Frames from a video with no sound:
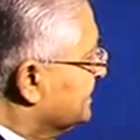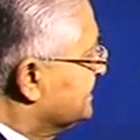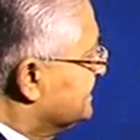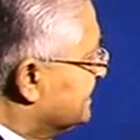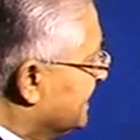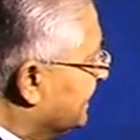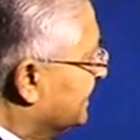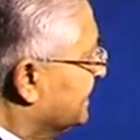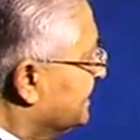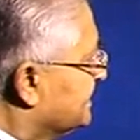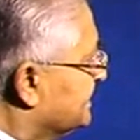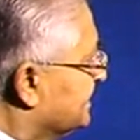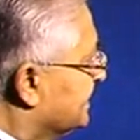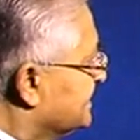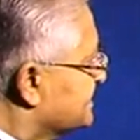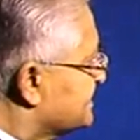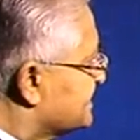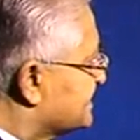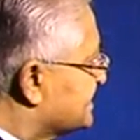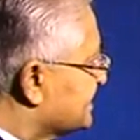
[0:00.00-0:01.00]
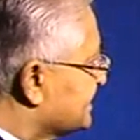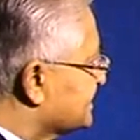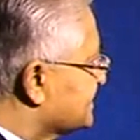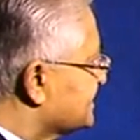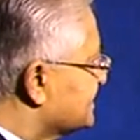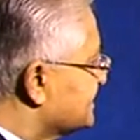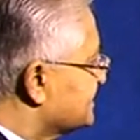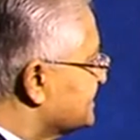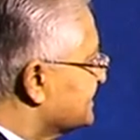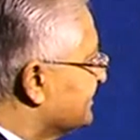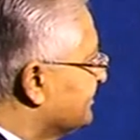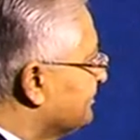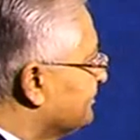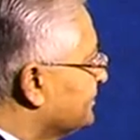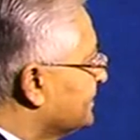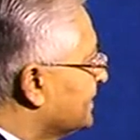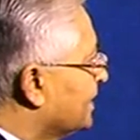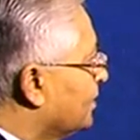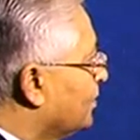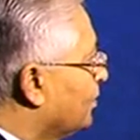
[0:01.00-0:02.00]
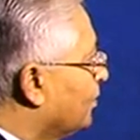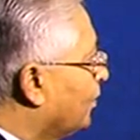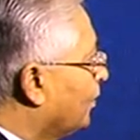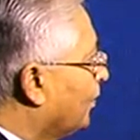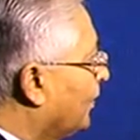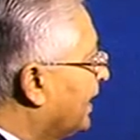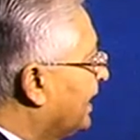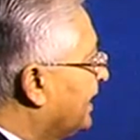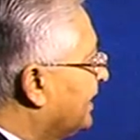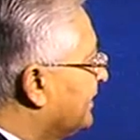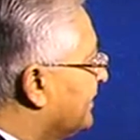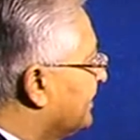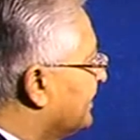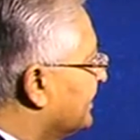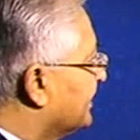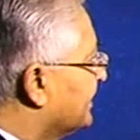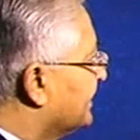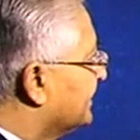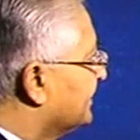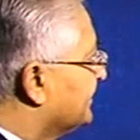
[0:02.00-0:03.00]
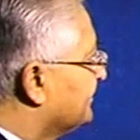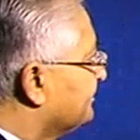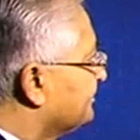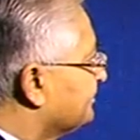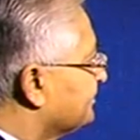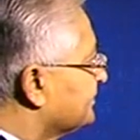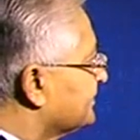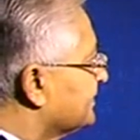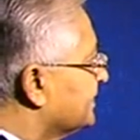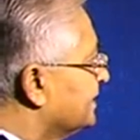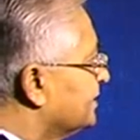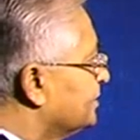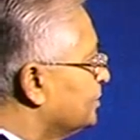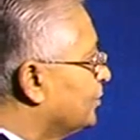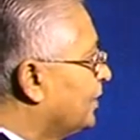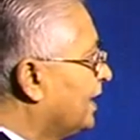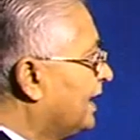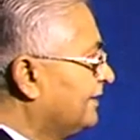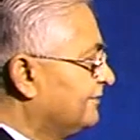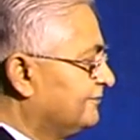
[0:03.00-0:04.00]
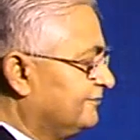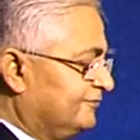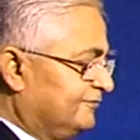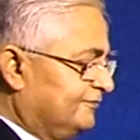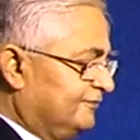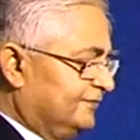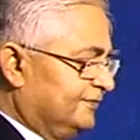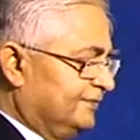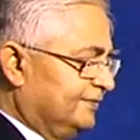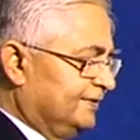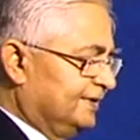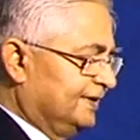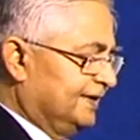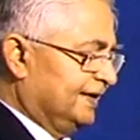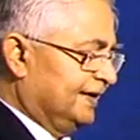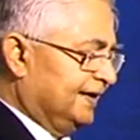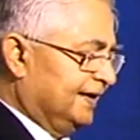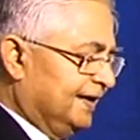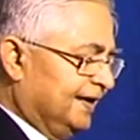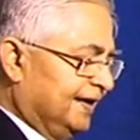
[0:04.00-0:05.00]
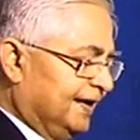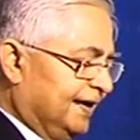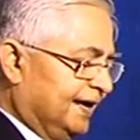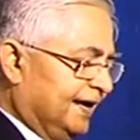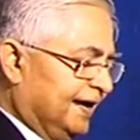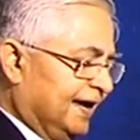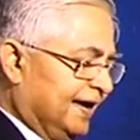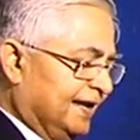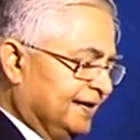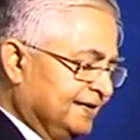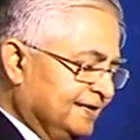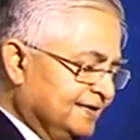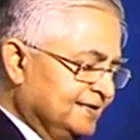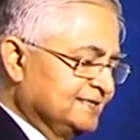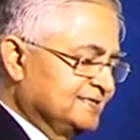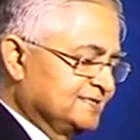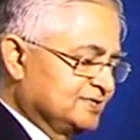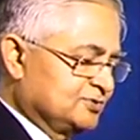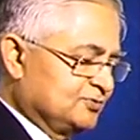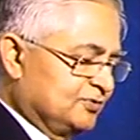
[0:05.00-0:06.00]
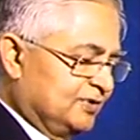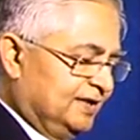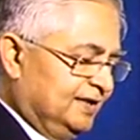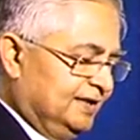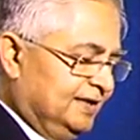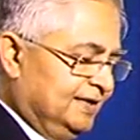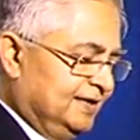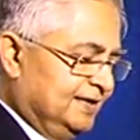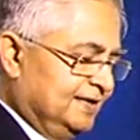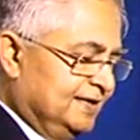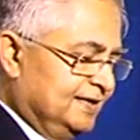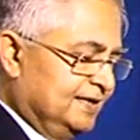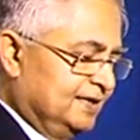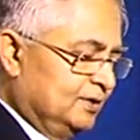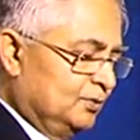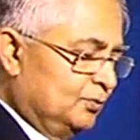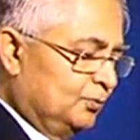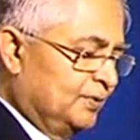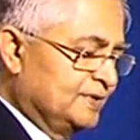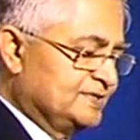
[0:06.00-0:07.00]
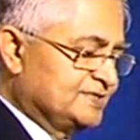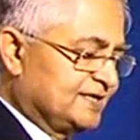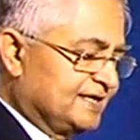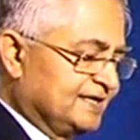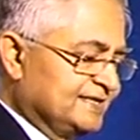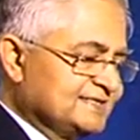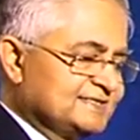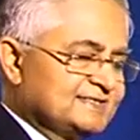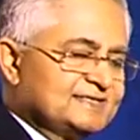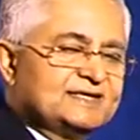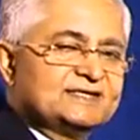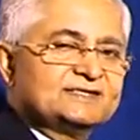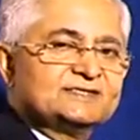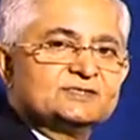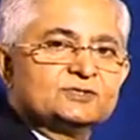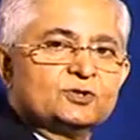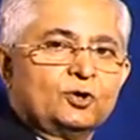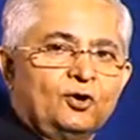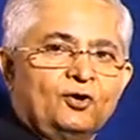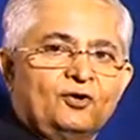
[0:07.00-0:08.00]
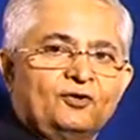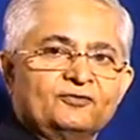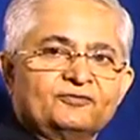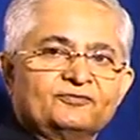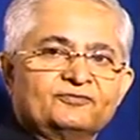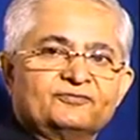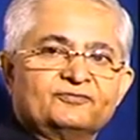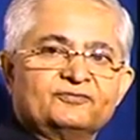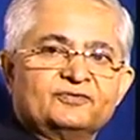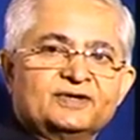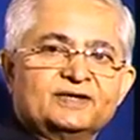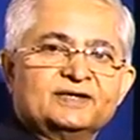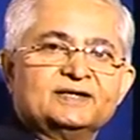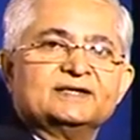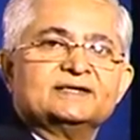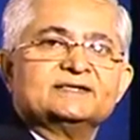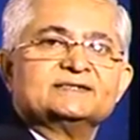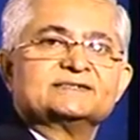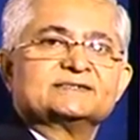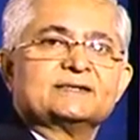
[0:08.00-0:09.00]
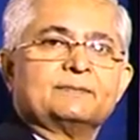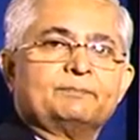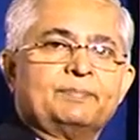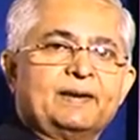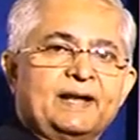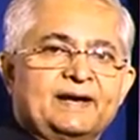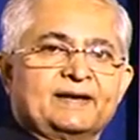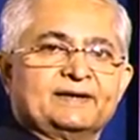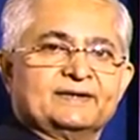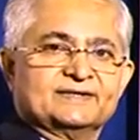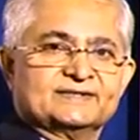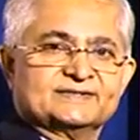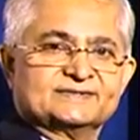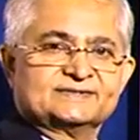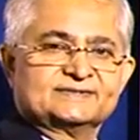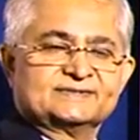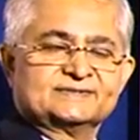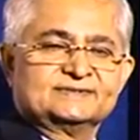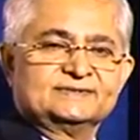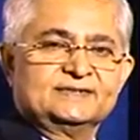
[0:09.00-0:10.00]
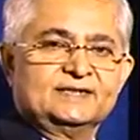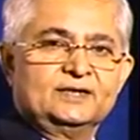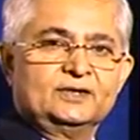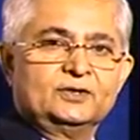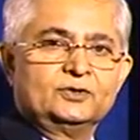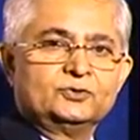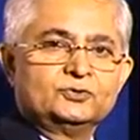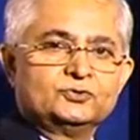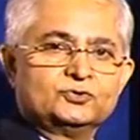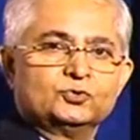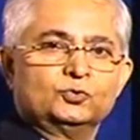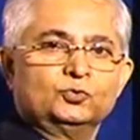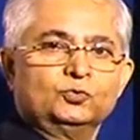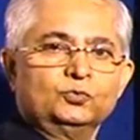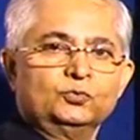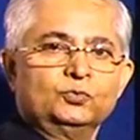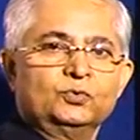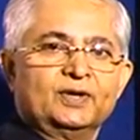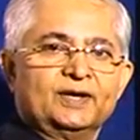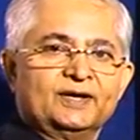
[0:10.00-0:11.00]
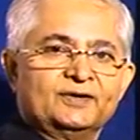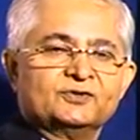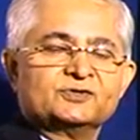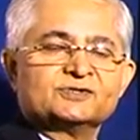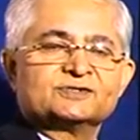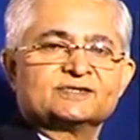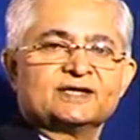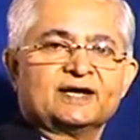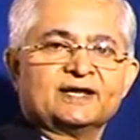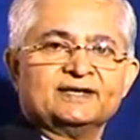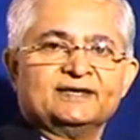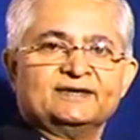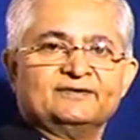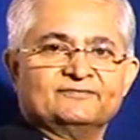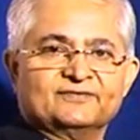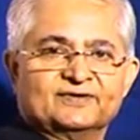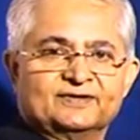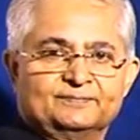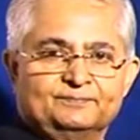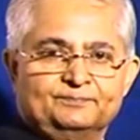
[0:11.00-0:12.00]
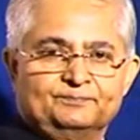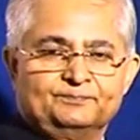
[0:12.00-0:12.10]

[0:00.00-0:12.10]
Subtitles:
Take an instance where you have an industry which consists of suppliers to Hindustan Lever.